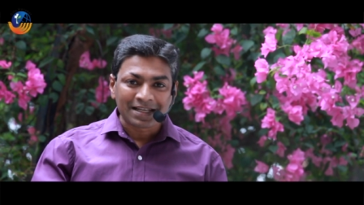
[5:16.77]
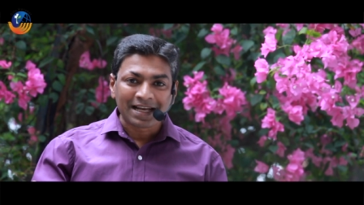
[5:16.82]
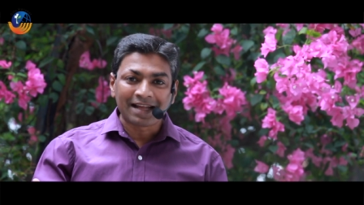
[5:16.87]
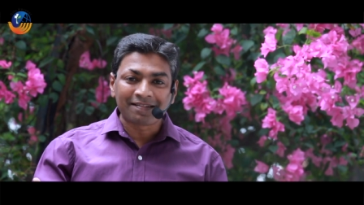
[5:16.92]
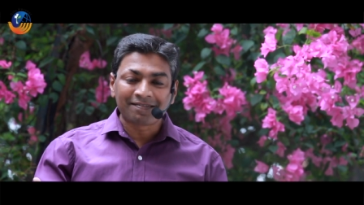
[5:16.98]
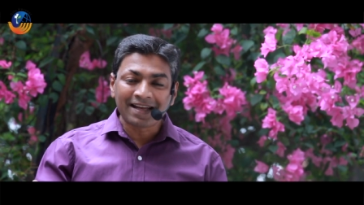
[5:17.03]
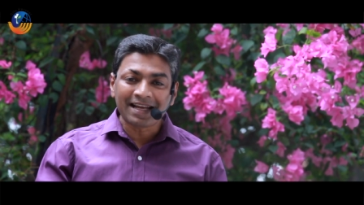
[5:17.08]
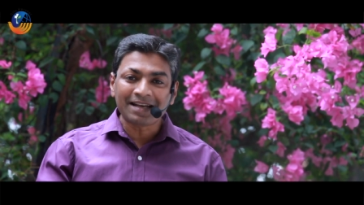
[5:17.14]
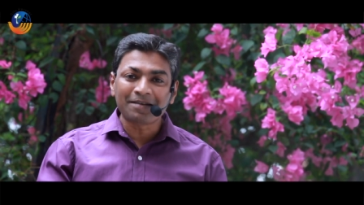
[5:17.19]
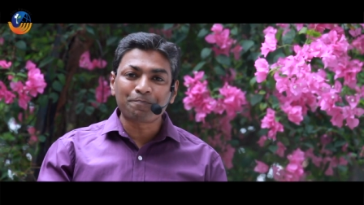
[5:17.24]

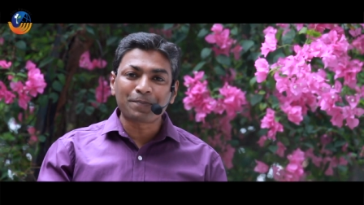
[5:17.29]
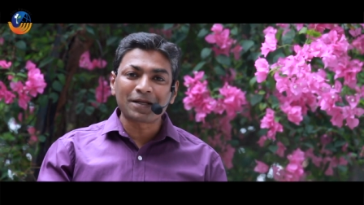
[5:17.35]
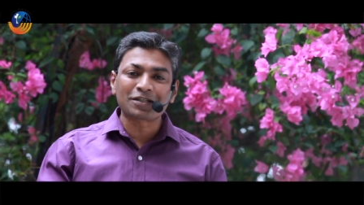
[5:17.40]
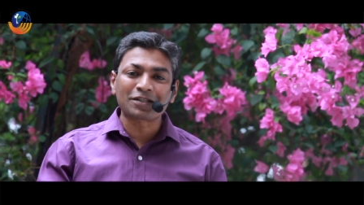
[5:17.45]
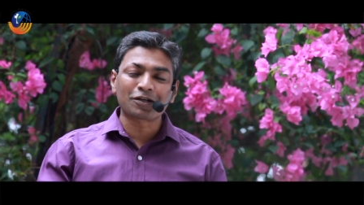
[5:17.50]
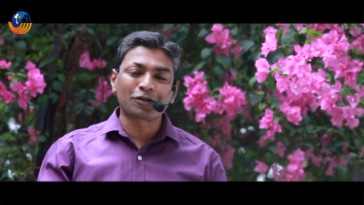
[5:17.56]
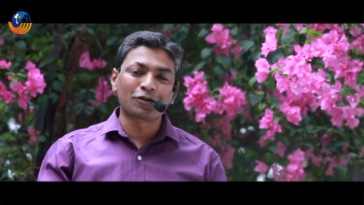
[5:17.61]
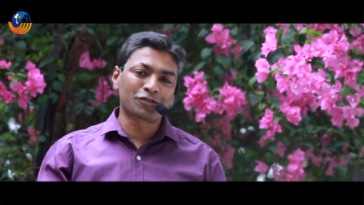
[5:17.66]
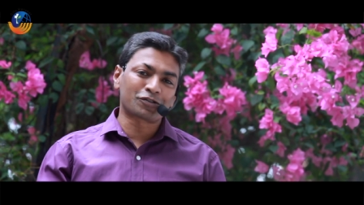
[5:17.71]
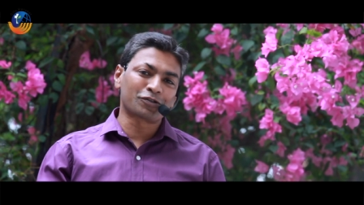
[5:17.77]
And then
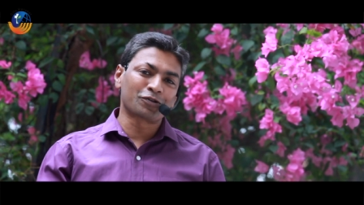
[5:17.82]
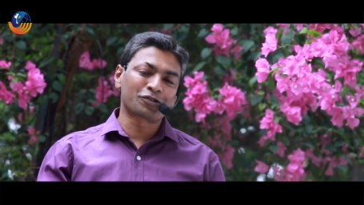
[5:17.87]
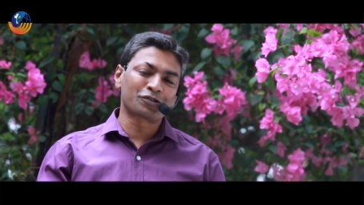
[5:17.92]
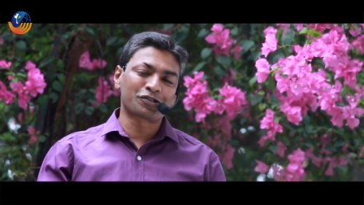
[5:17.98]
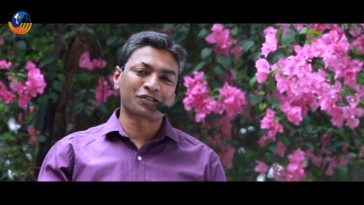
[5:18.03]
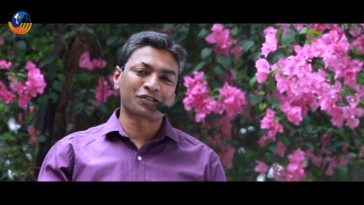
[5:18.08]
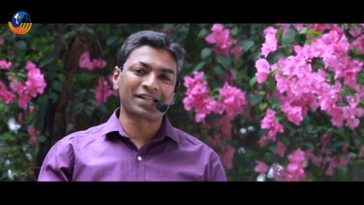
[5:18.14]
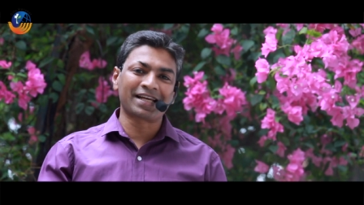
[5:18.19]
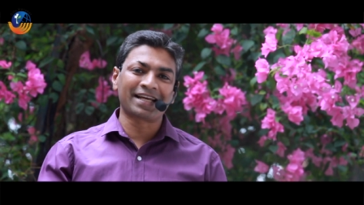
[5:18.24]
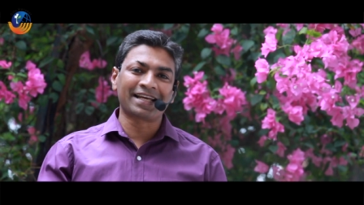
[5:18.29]
Peter goes on
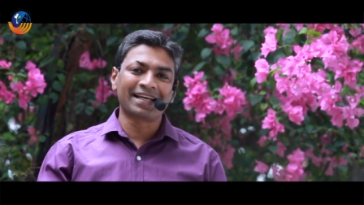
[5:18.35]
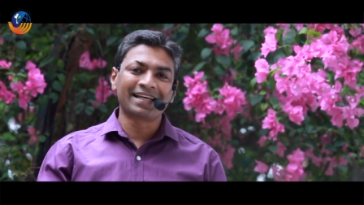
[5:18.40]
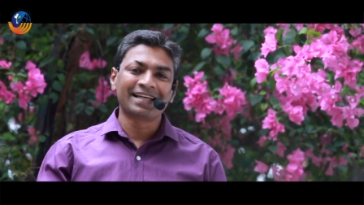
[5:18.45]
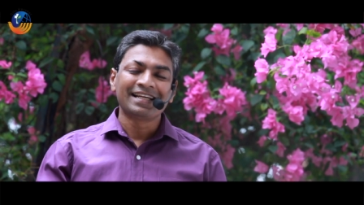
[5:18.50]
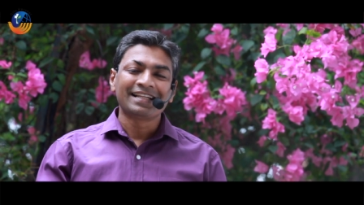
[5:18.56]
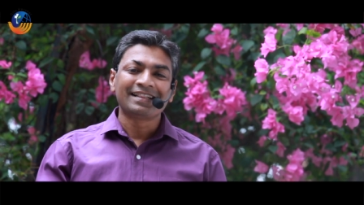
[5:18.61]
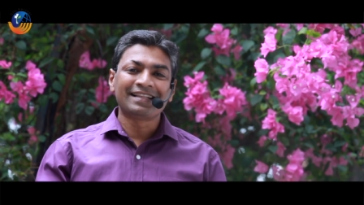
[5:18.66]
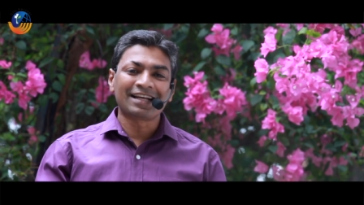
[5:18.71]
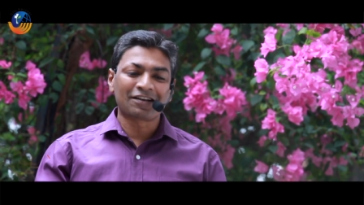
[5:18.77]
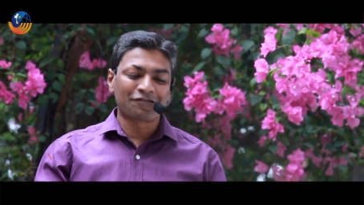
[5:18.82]
to say
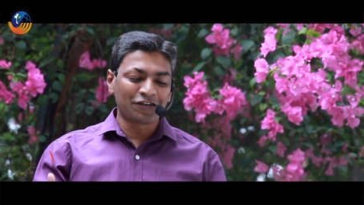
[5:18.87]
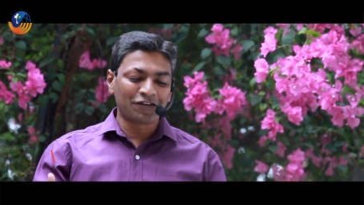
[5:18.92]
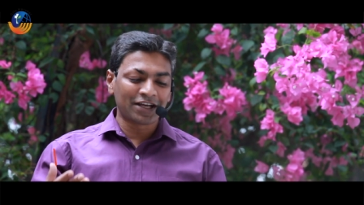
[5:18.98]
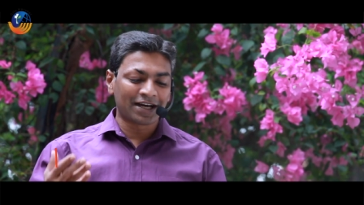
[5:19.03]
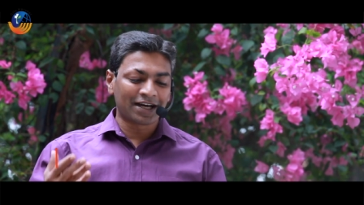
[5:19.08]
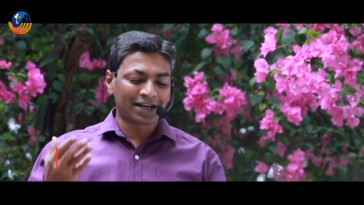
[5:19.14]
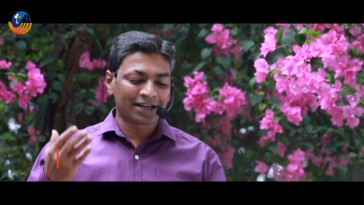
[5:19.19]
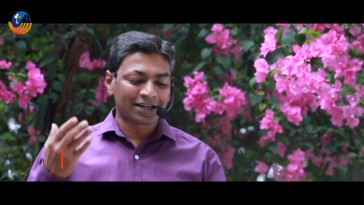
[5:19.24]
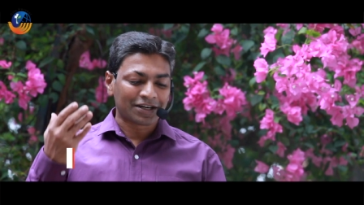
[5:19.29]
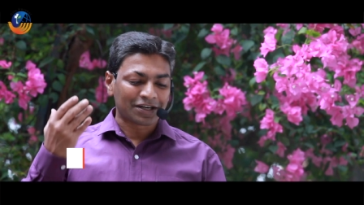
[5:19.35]
that we
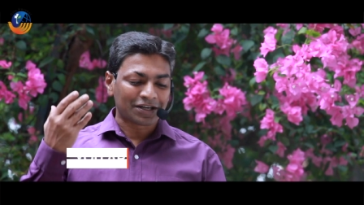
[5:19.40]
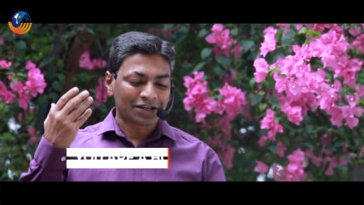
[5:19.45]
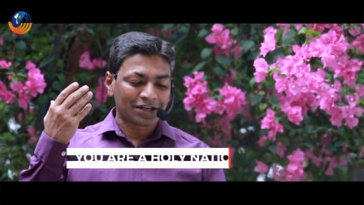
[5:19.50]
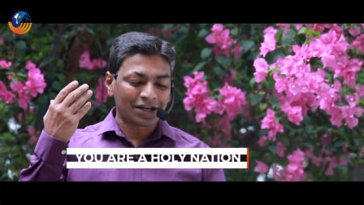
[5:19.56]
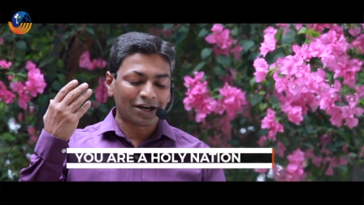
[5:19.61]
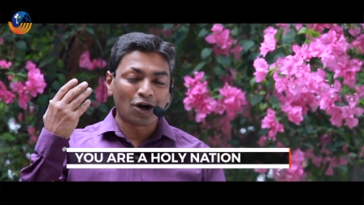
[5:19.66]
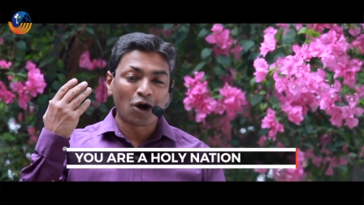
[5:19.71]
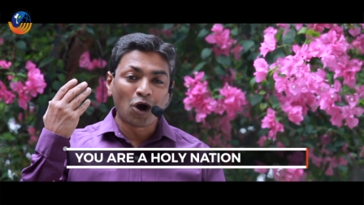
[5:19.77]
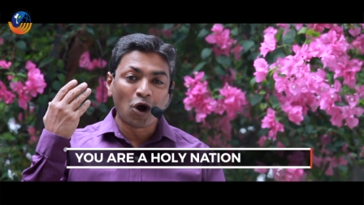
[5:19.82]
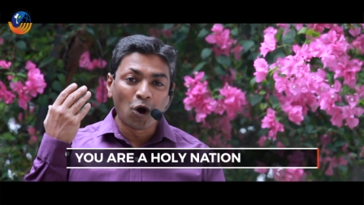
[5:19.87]
are
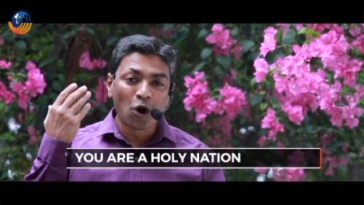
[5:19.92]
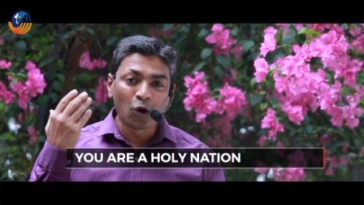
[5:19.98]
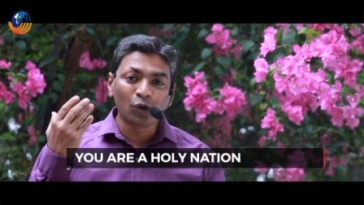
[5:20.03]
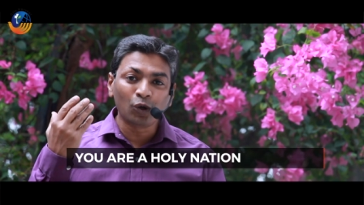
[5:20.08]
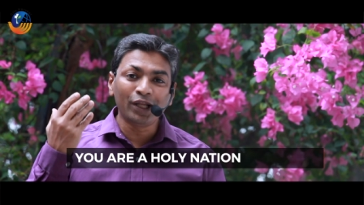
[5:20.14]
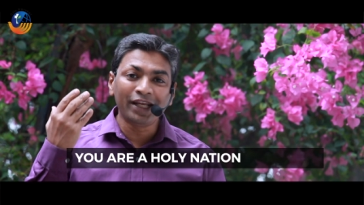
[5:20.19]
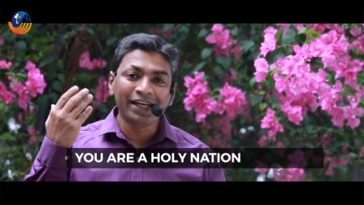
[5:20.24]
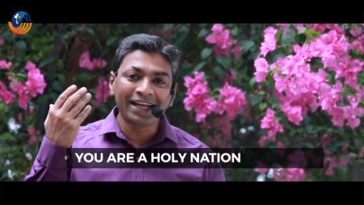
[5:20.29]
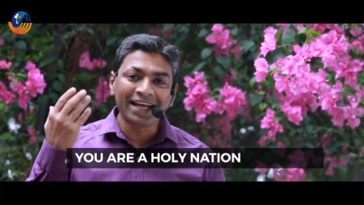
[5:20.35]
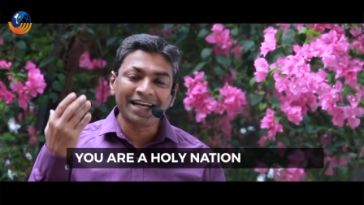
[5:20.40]
a
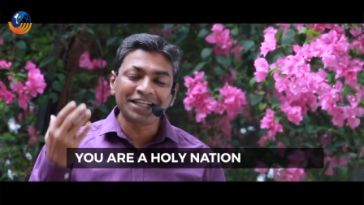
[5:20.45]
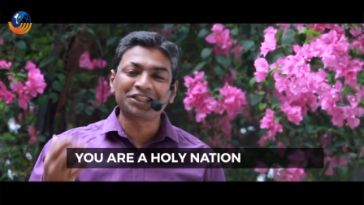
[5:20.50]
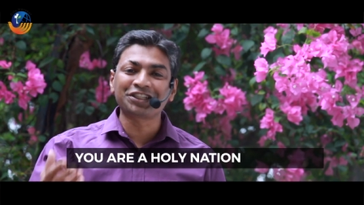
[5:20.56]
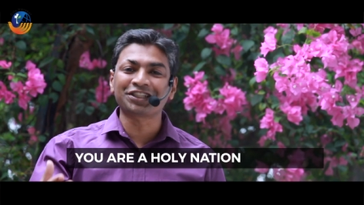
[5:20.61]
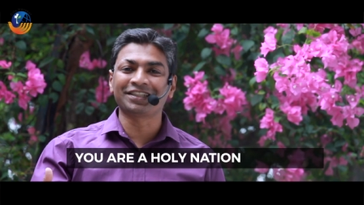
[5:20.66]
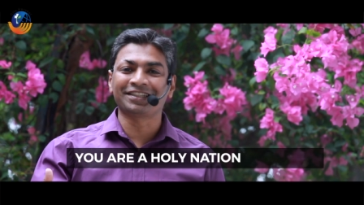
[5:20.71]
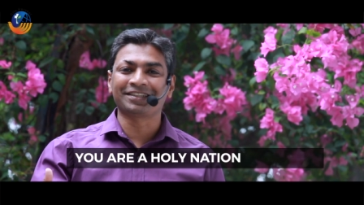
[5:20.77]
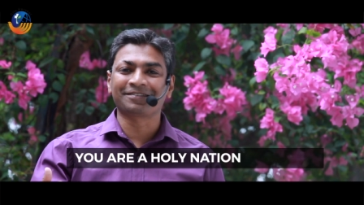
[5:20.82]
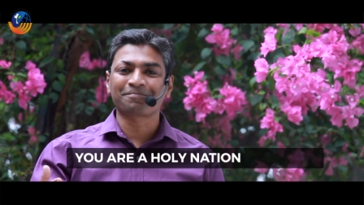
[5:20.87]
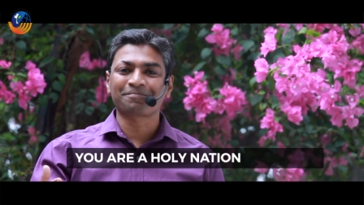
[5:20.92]
holy
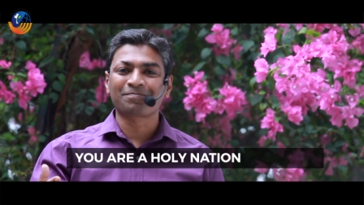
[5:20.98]
nation.